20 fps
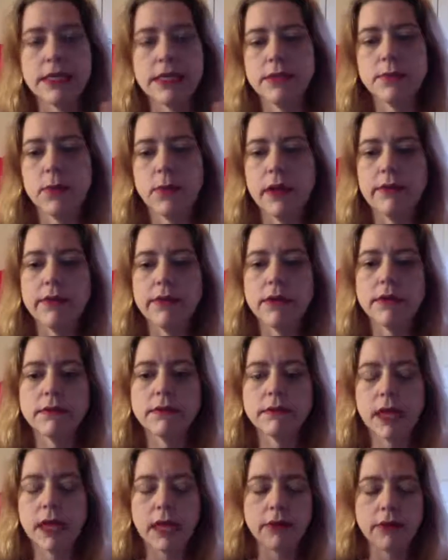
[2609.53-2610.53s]
whatever,
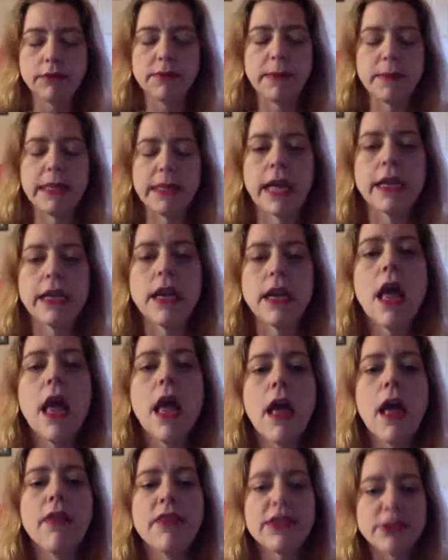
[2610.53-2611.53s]
I don't speak Latin,
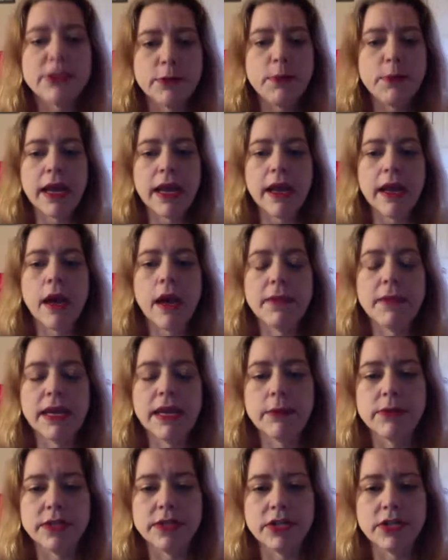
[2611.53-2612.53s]
that you pick up in
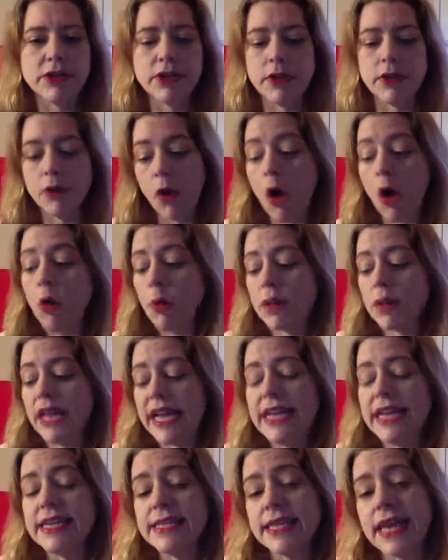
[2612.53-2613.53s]
Inquisition are all
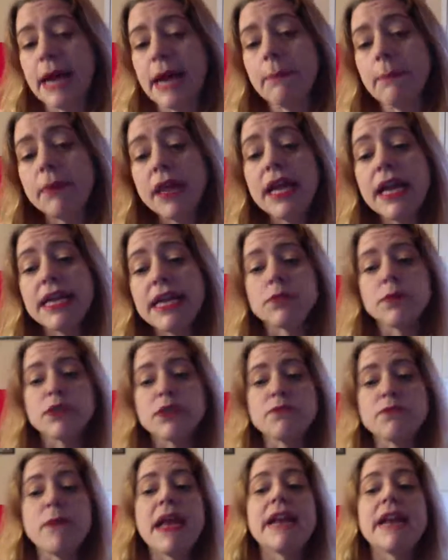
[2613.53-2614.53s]
related to that place, which
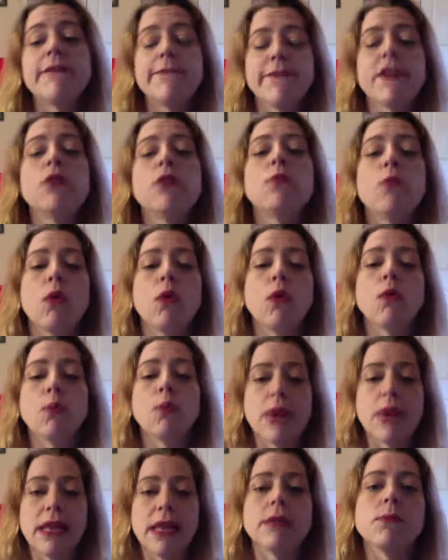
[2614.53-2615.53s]
made it feel more
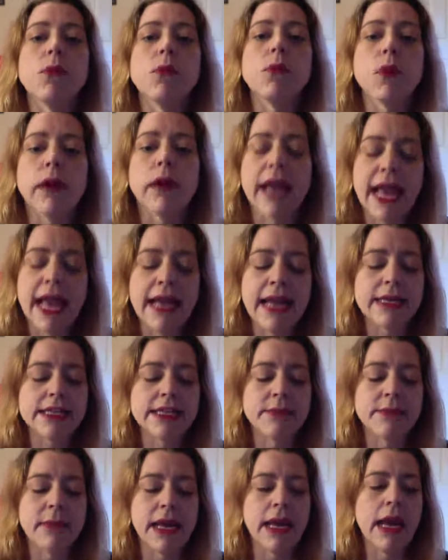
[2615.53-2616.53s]
real and more organic to
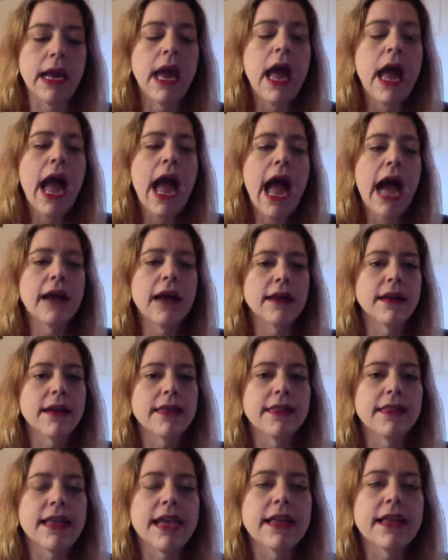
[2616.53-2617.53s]
me. And I
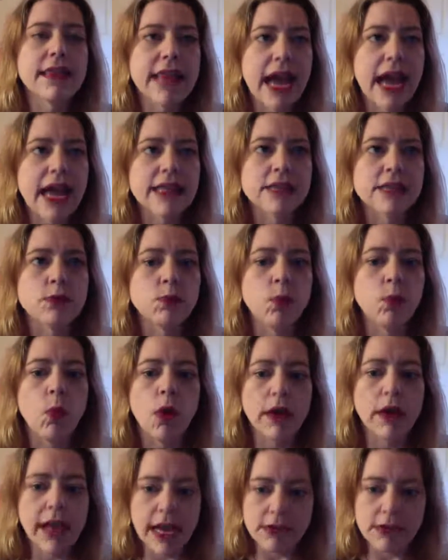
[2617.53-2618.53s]
think that's
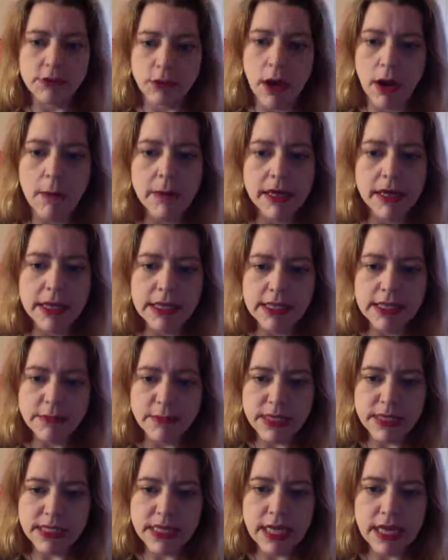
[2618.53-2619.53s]
what Andromeda is
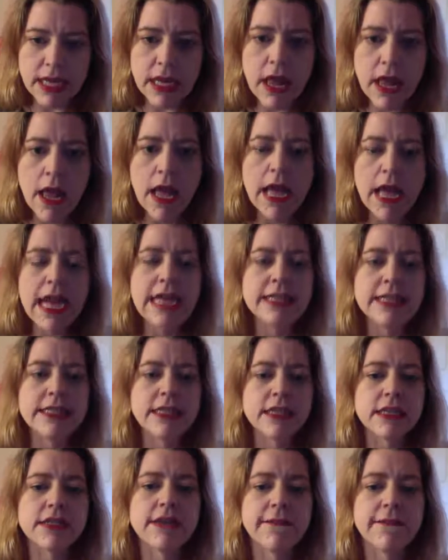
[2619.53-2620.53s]
missing. It
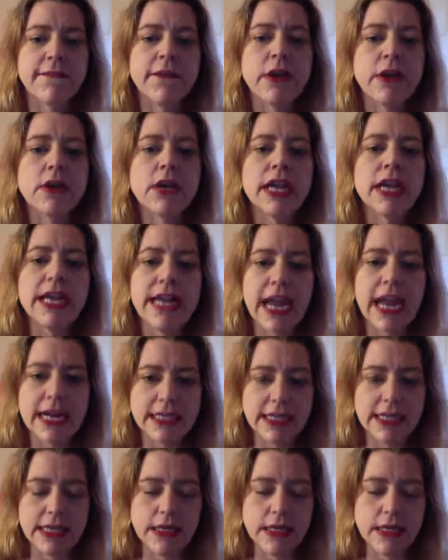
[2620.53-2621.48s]
doesn't feel connected.